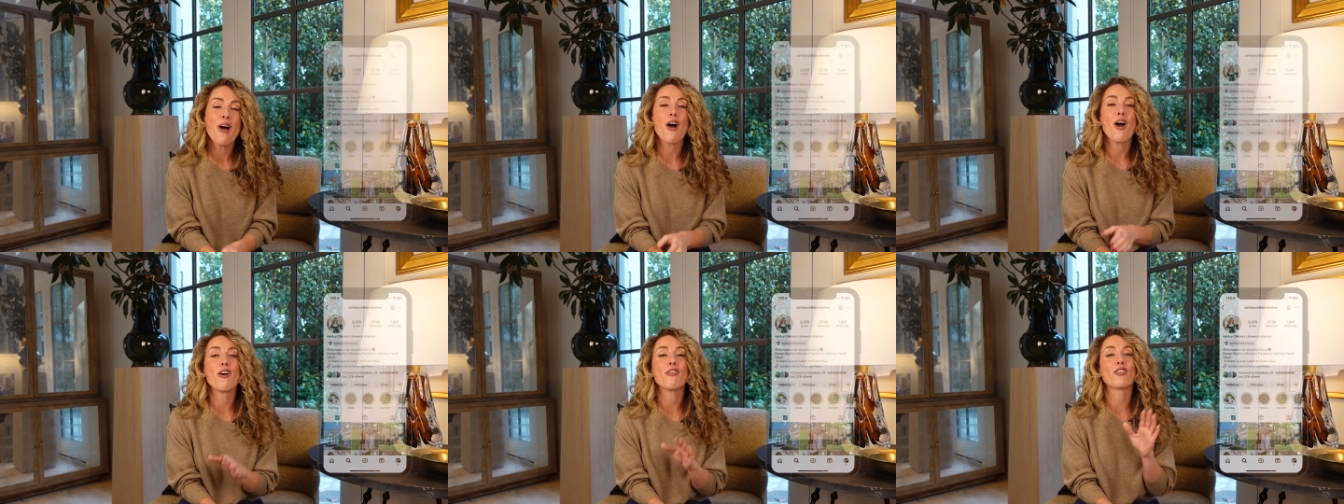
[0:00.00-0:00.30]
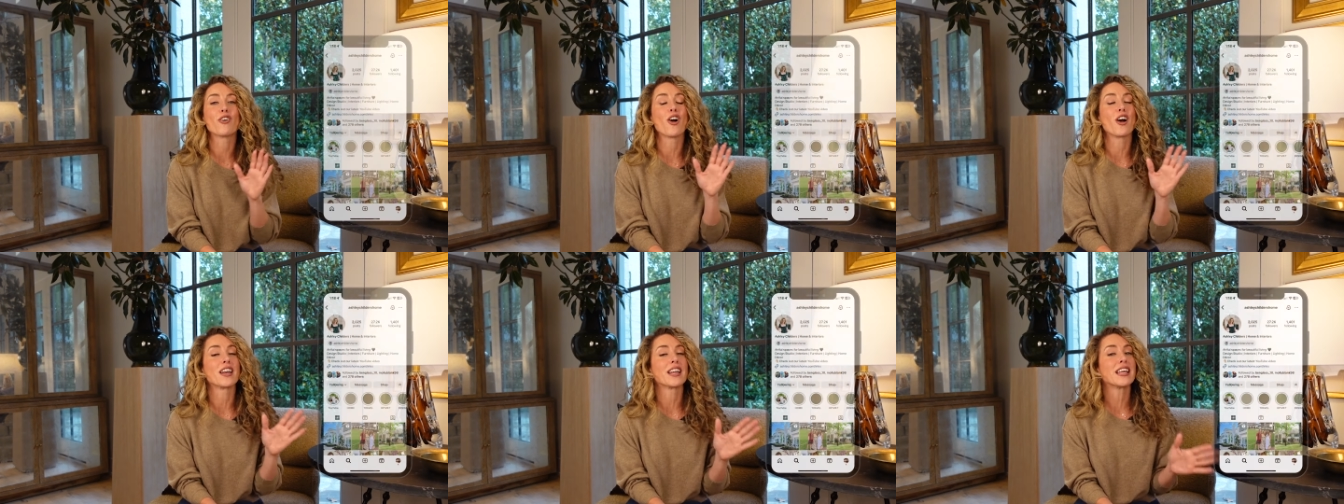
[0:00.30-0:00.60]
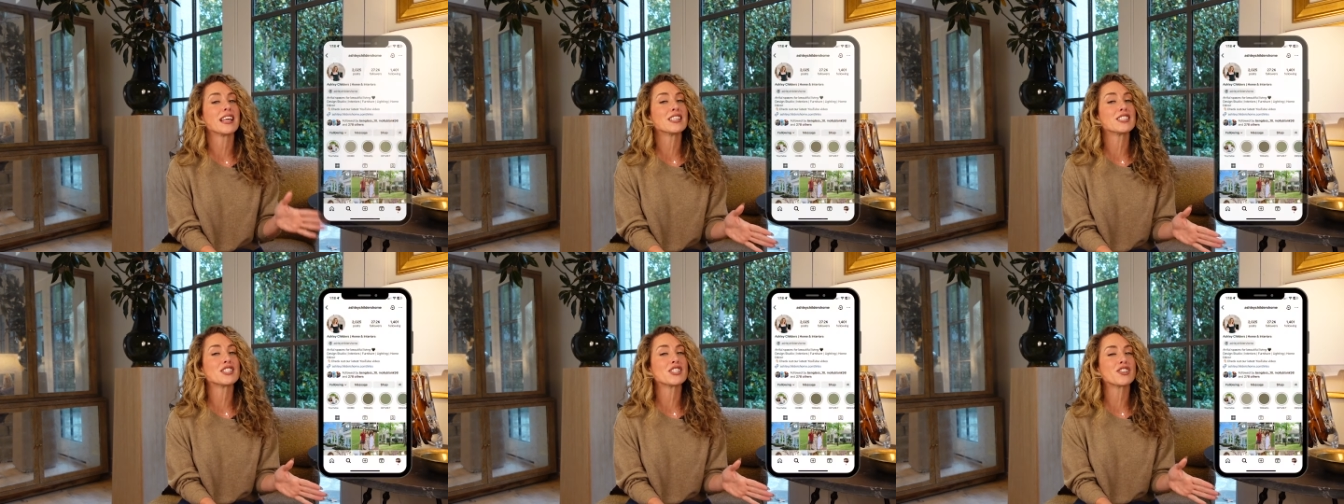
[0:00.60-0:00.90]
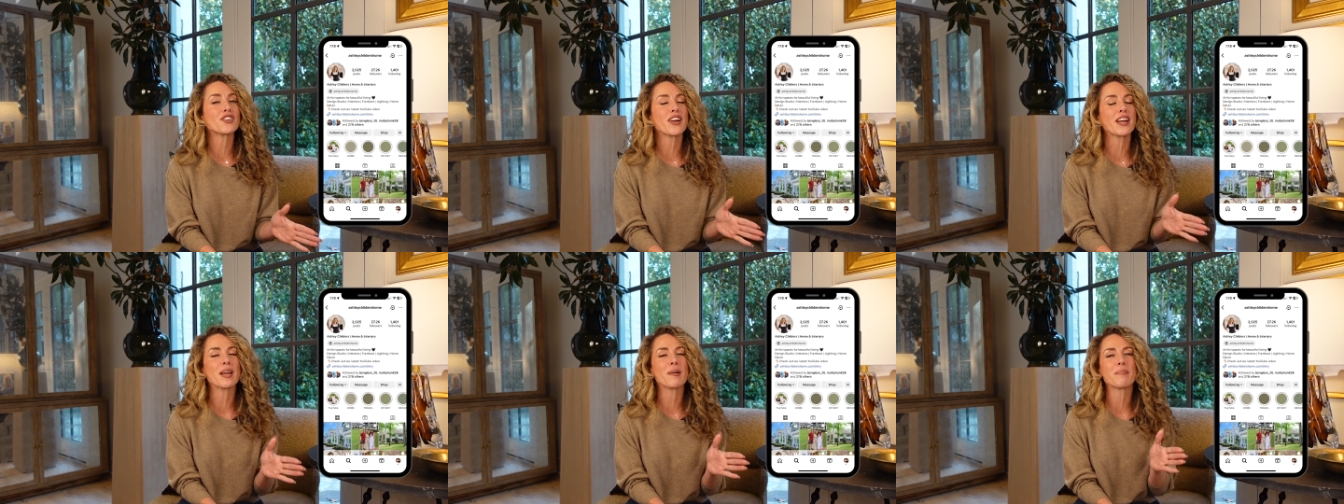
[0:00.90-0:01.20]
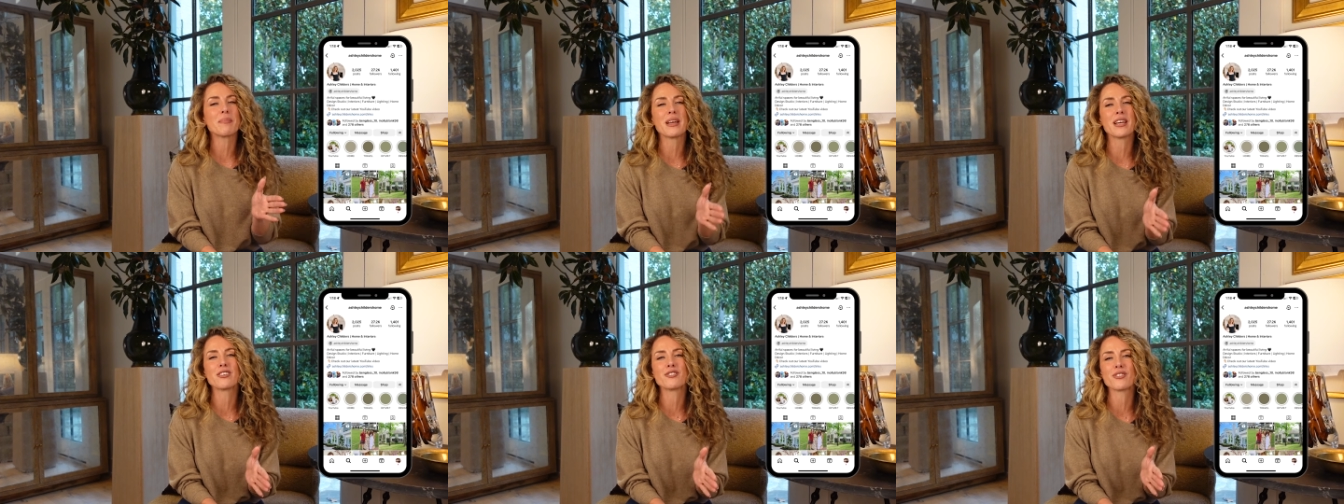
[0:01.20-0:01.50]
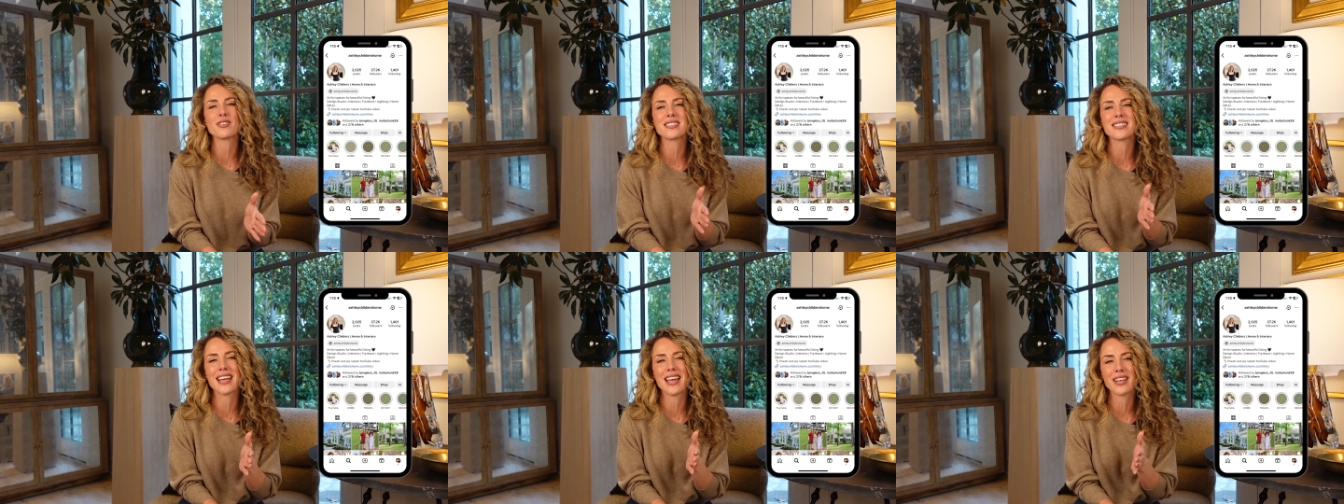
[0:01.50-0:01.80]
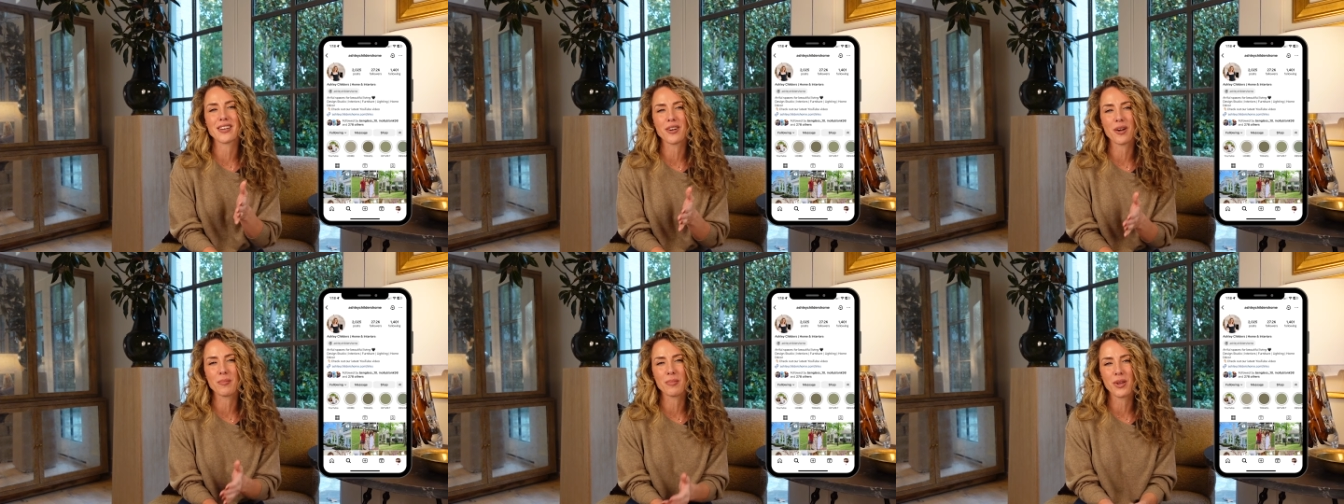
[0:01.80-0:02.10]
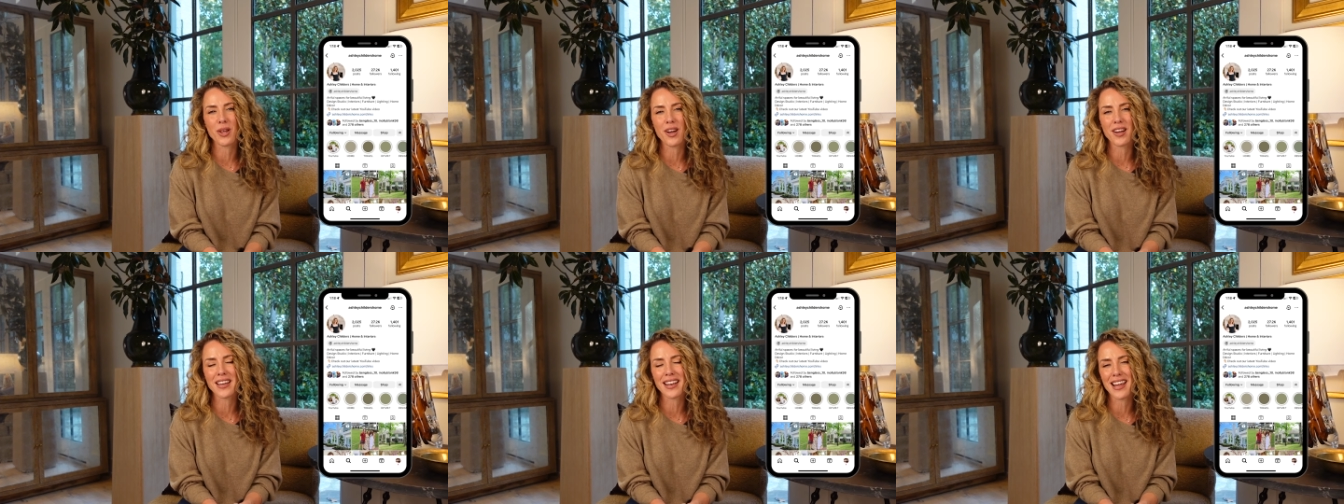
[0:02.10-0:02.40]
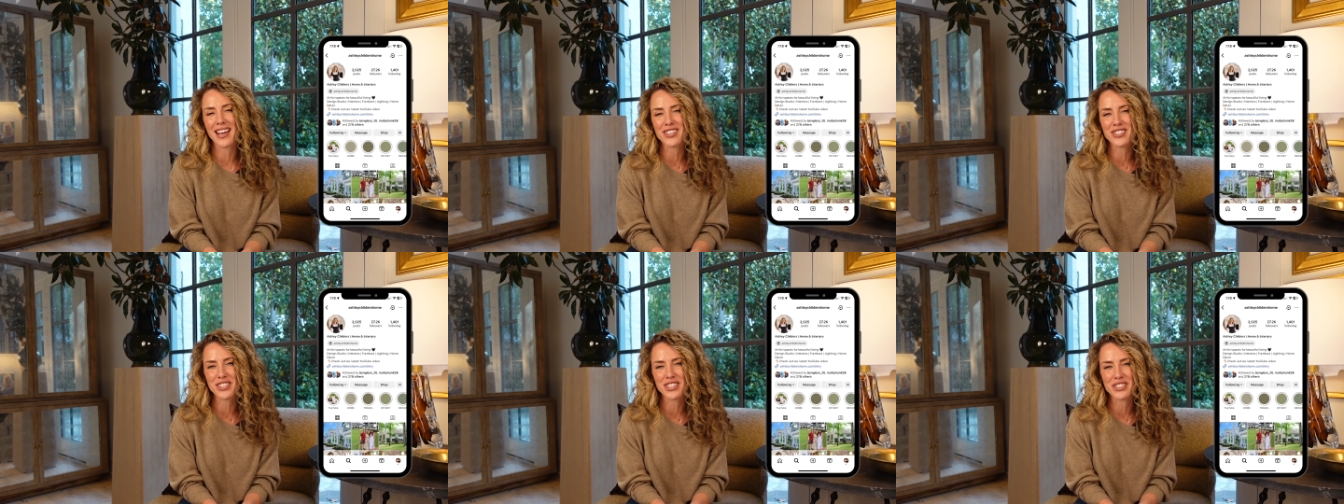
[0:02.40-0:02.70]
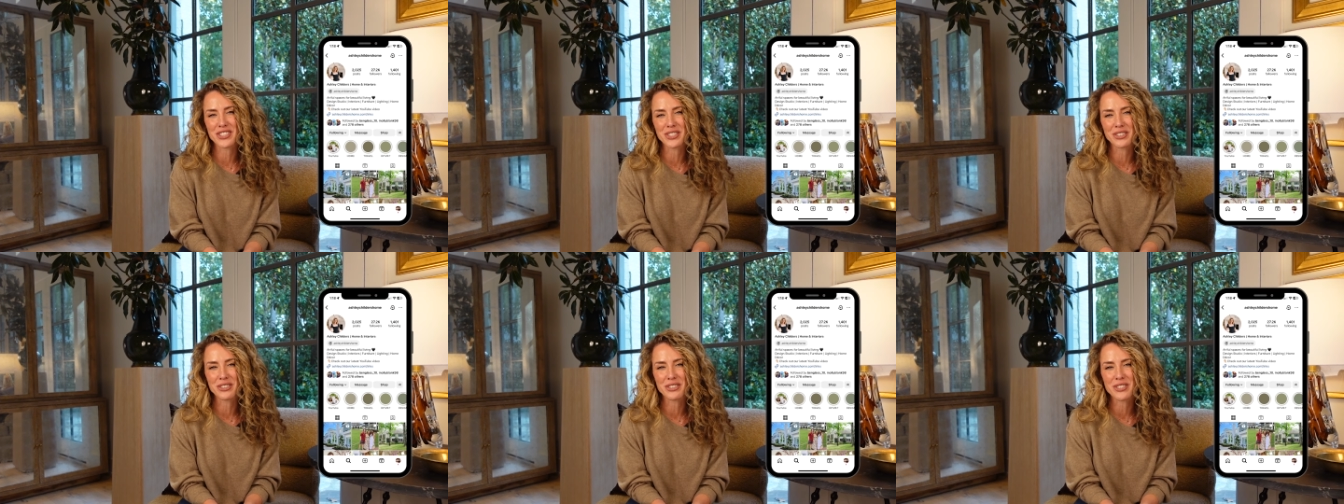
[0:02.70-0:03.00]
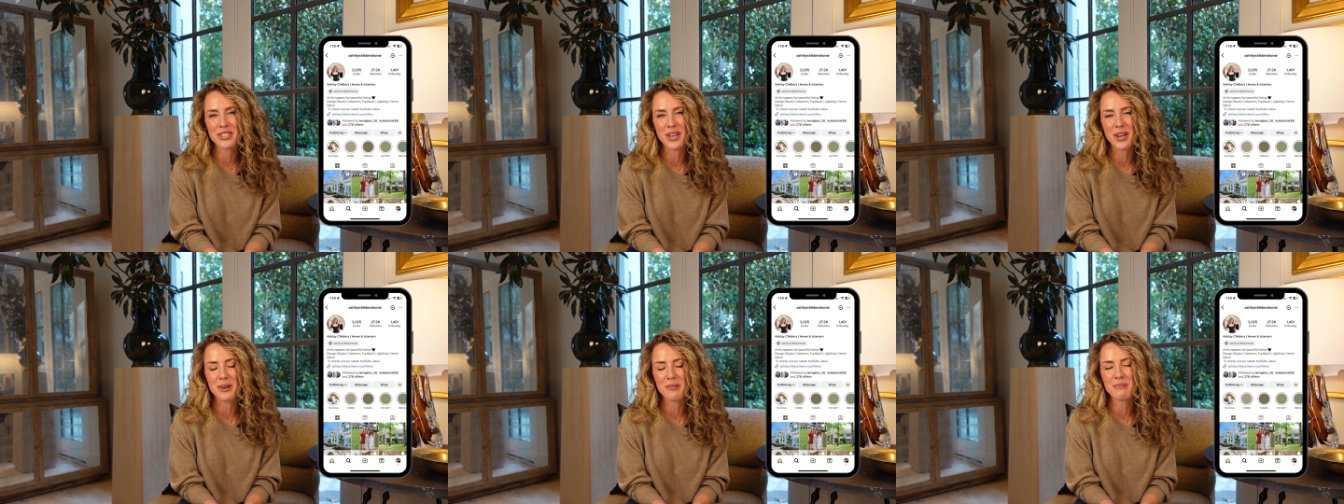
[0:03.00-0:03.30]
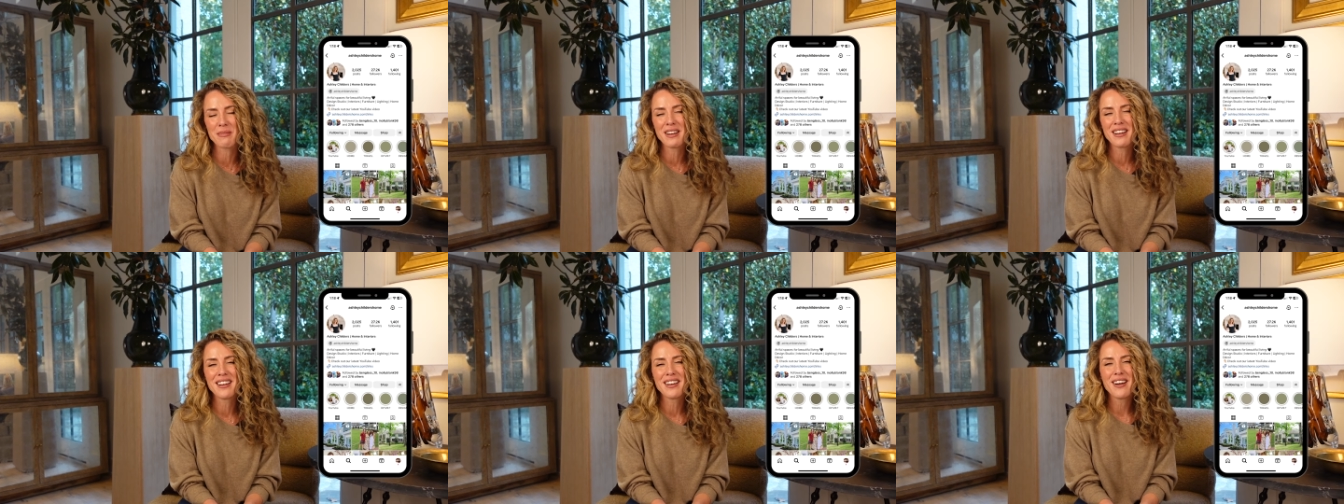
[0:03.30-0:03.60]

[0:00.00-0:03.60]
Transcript: over on Instagram, Pinterest, and our blog at Ashley Childers Home.